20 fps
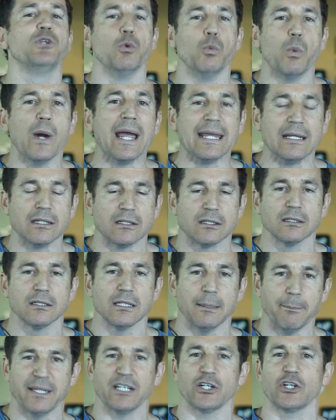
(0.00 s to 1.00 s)
weight.
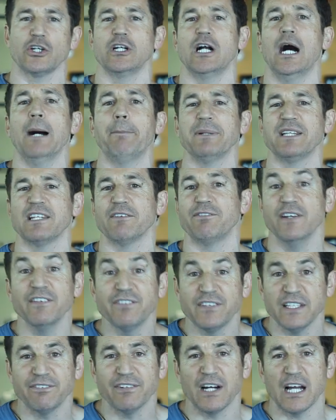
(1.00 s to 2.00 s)
The men are going to up it to
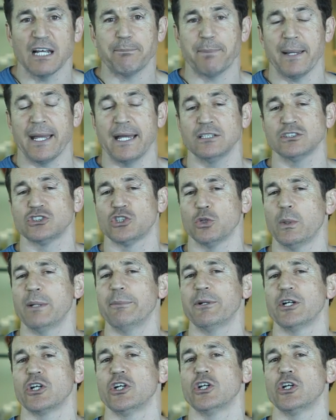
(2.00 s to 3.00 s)
55 pounds, the
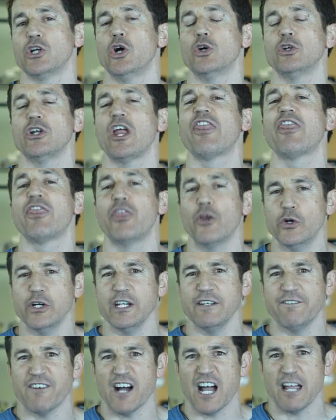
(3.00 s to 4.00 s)
women are going to go to
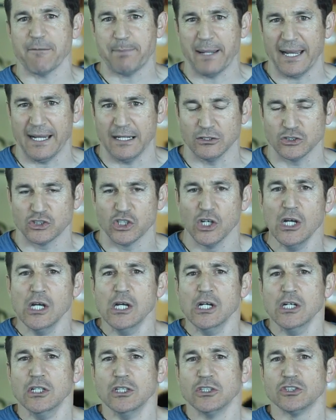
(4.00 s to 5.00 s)
35 pounds.
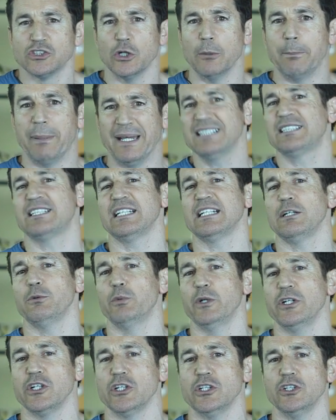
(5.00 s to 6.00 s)
So basically
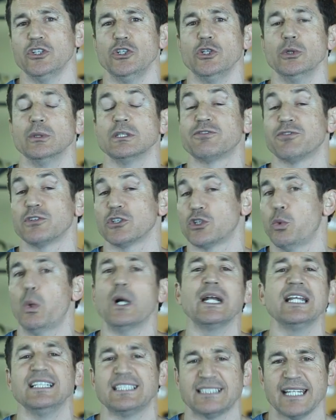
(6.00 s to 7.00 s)
what you're going to do is, for
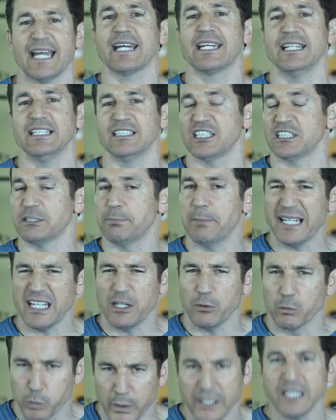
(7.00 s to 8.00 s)
20 seconds, as
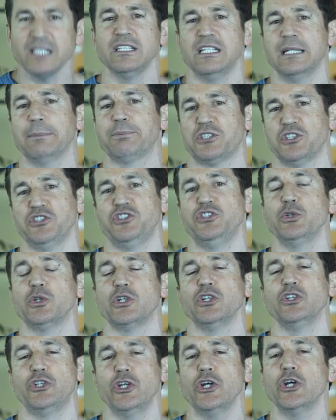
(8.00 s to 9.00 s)
many ring dips as you
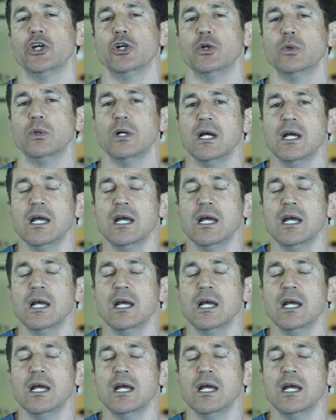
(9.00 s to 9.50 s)
can do,